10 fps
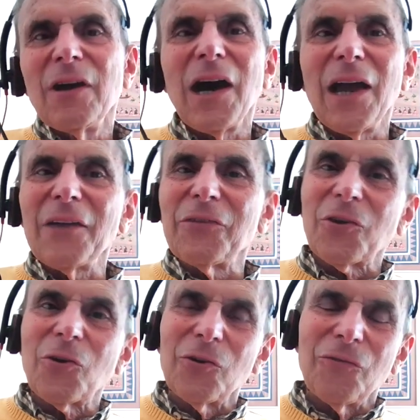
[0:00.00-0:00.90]
I had the
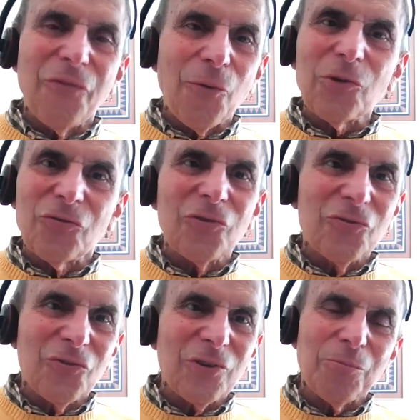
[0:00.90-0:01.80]
good
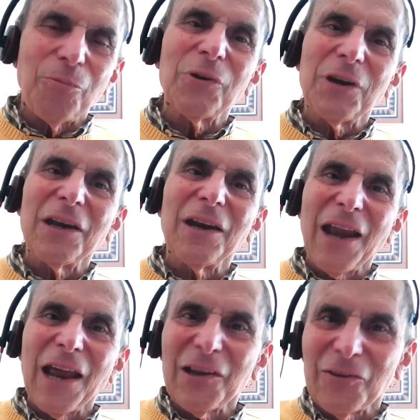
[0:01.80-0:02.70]
fortune, to put in an
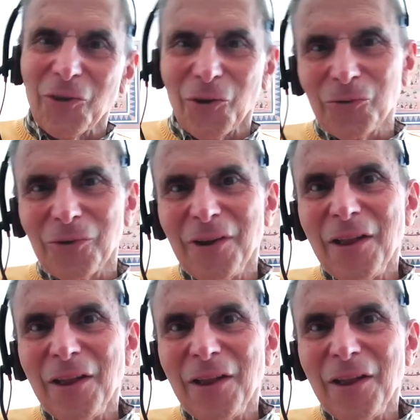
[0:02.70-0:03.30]
anecdote,